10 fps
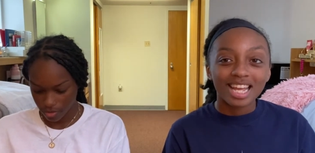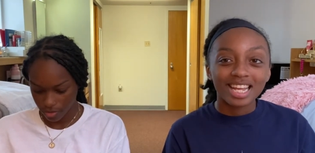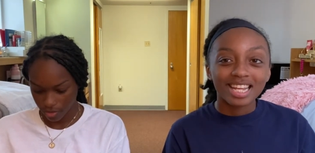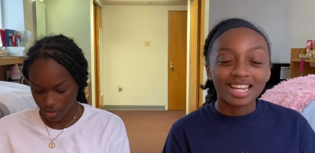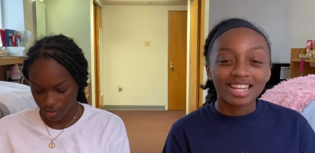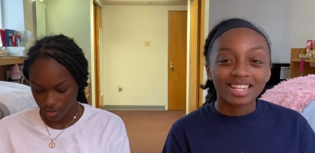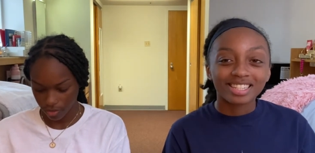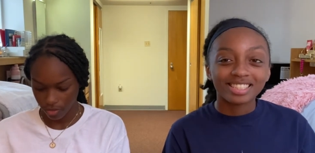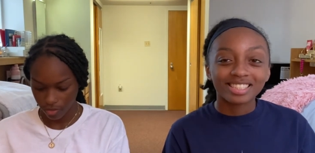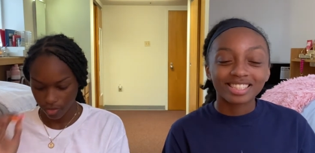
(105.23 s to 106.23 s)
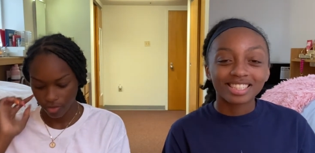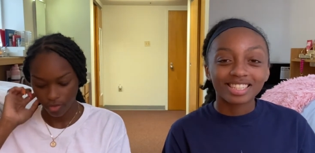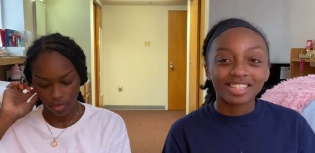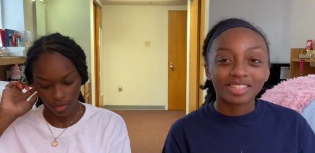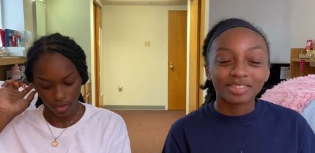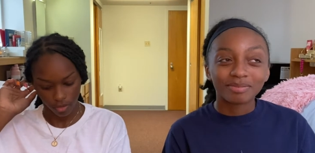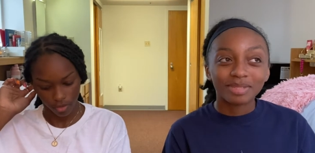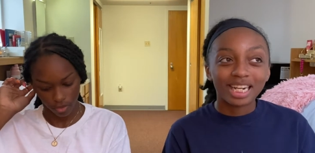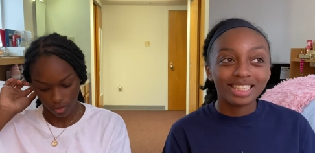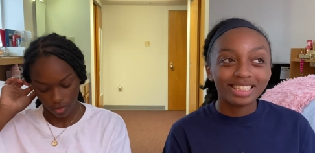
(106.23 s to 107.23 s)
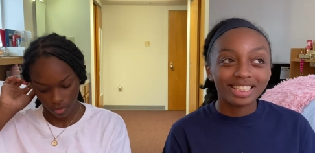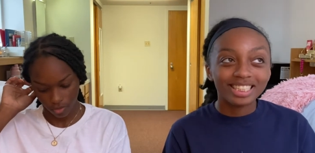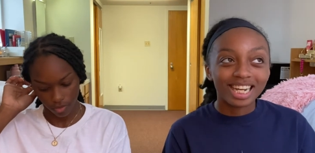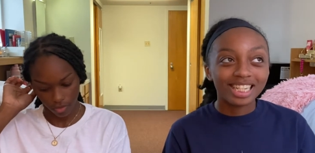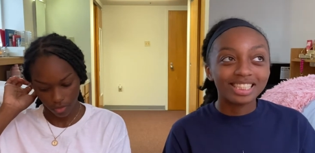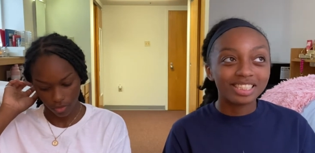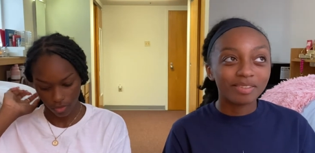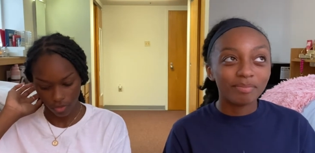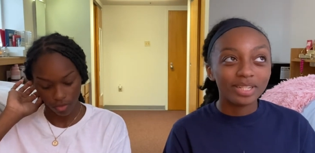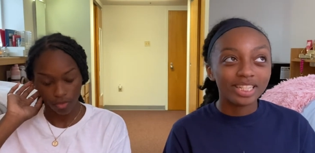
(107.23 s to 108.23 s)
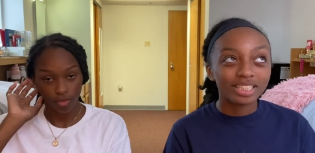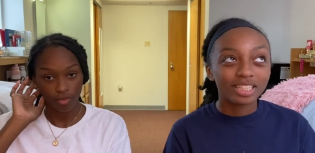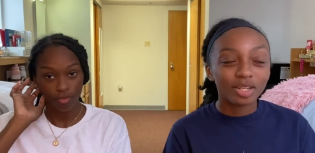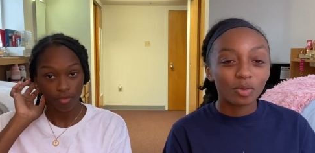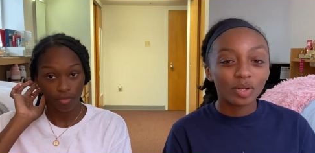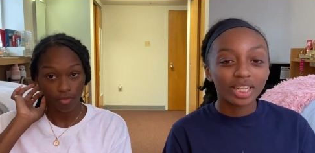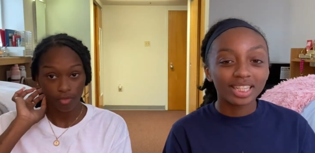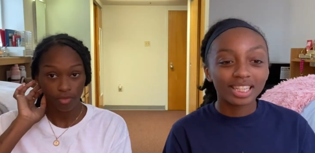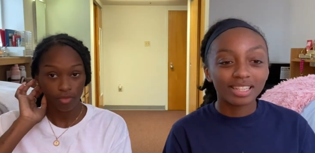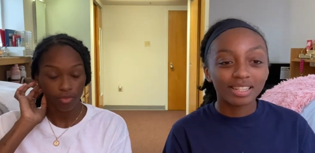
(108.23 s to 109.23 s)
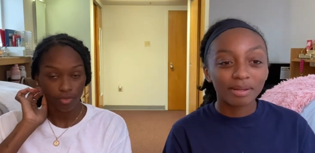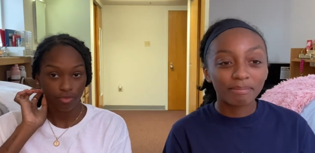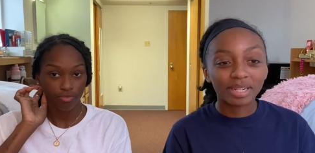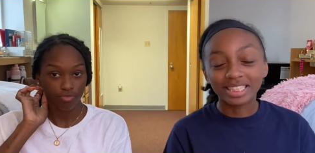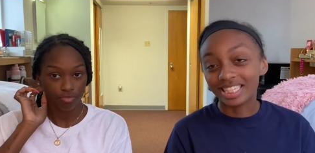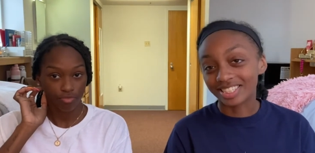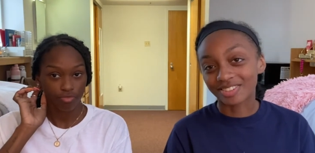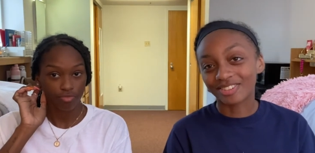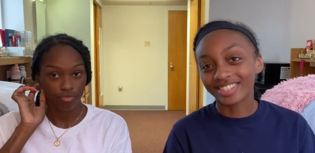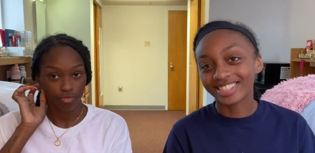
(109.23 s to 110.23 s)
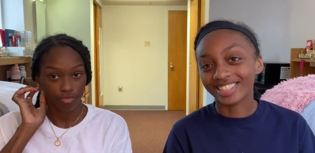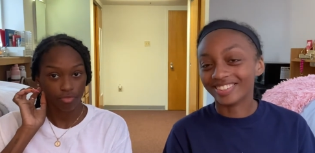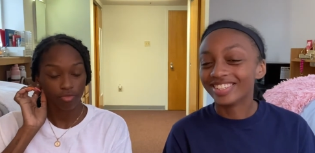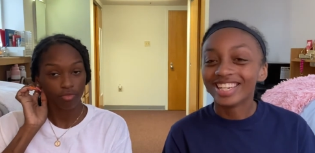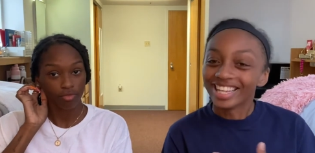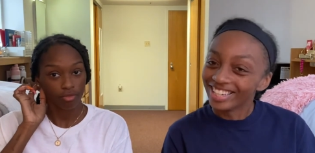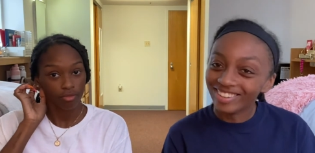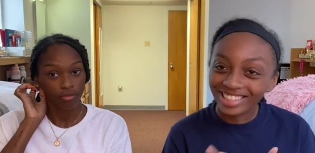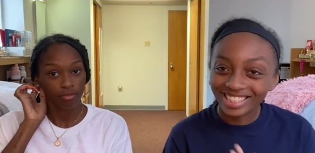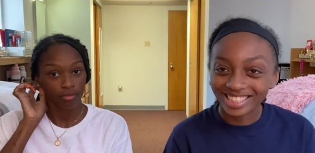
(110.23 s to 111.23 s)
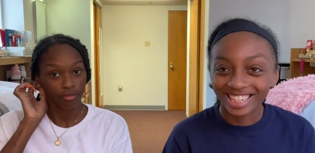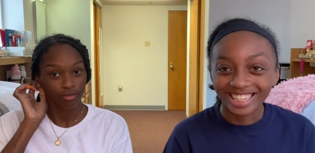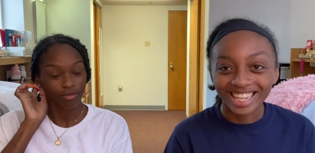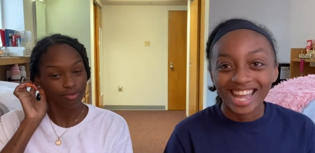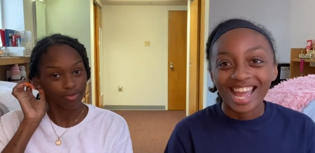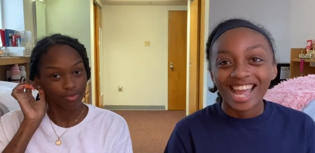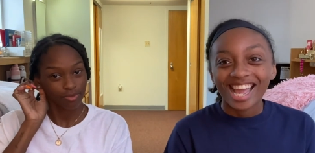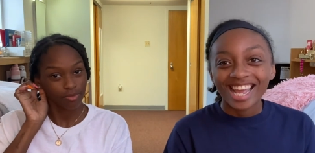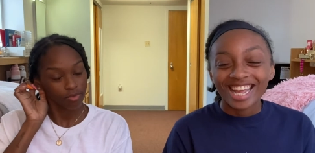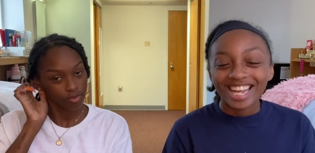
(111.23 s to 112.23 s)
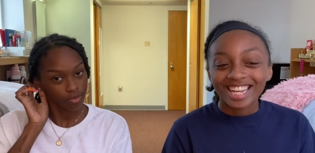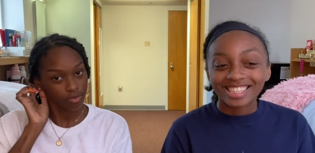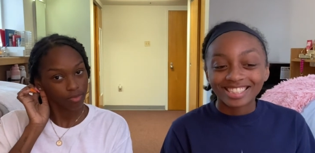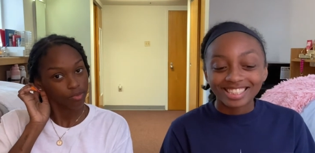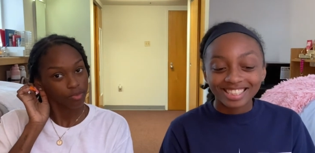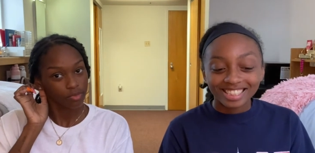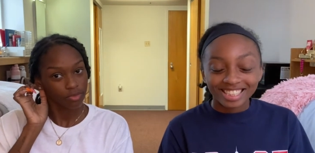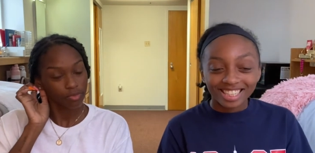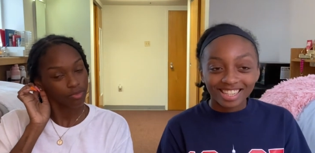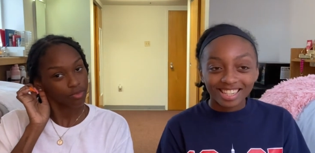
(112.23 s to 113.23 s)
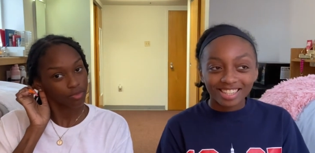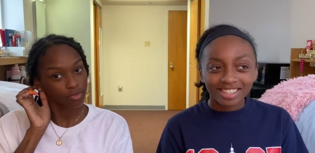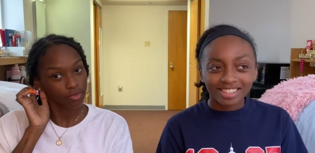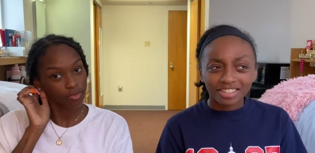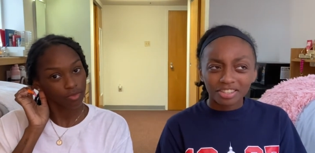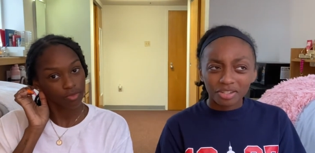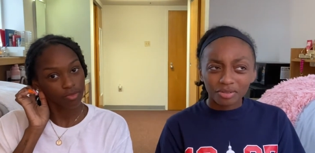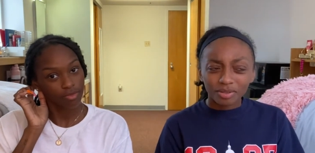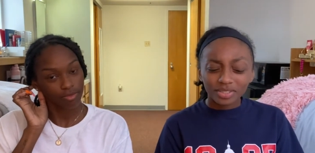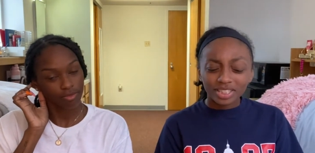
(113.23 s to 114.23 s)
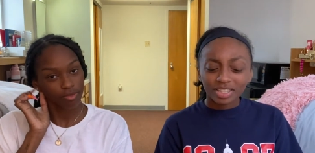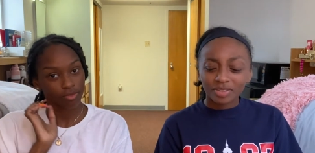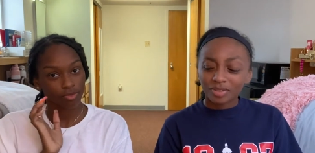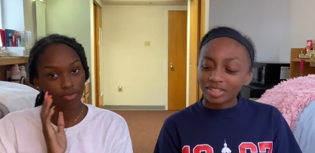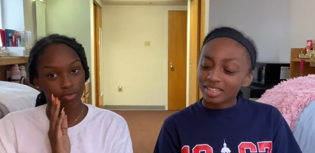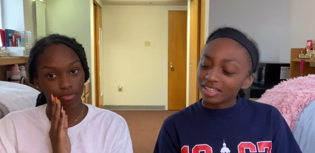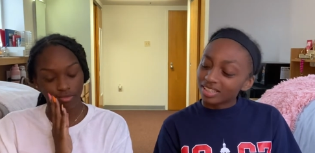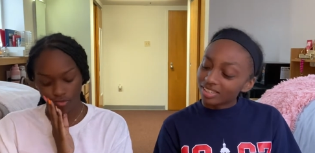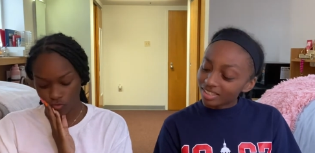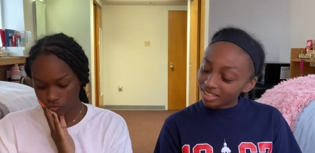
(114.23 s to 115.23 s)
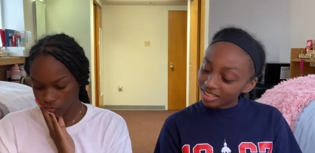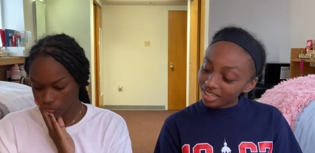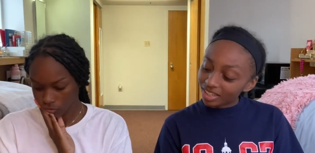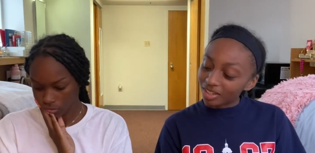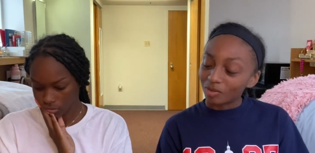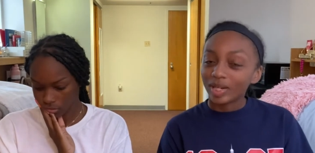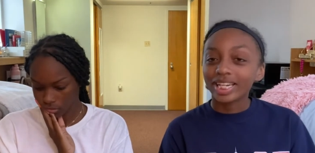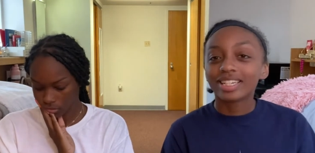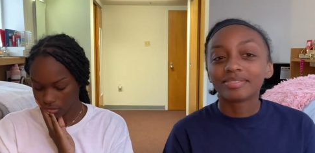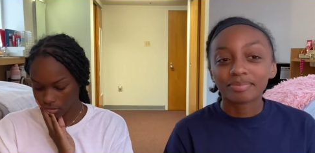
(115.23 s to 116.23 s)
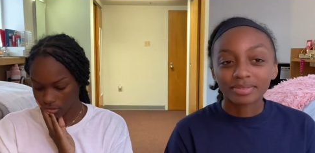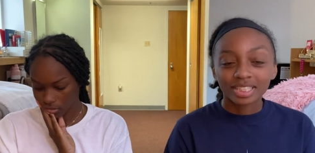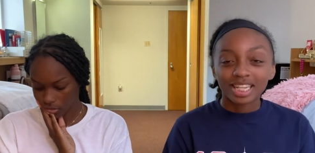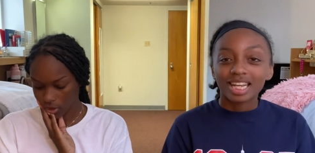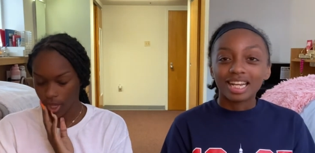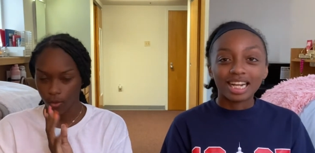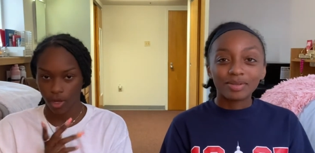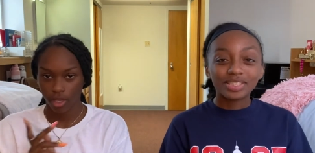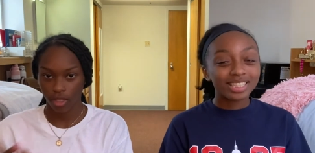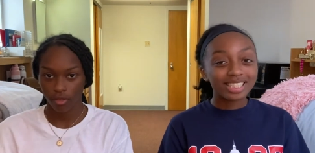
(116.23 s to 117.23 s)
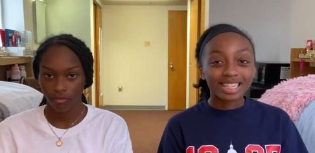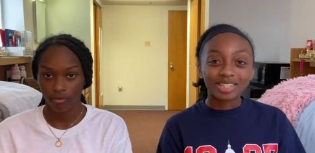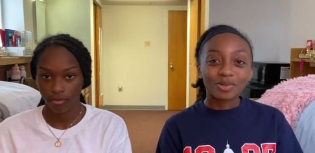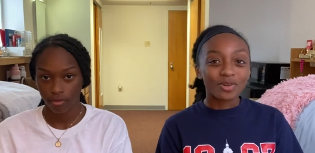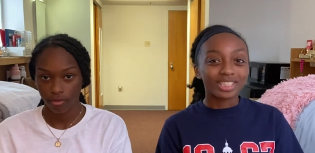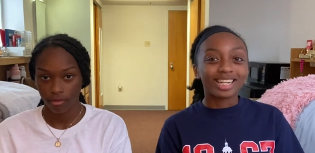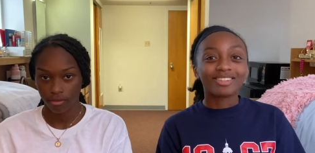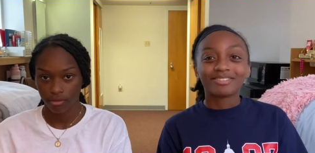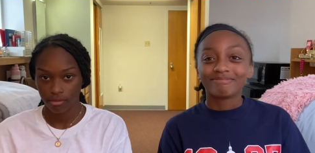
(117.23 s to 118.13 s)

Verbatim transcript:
Speaker 1: And um, I did not submit with my test score, so no need to say. And uh, what was the other one? Uh, rank. Yep. I was in the second quartile.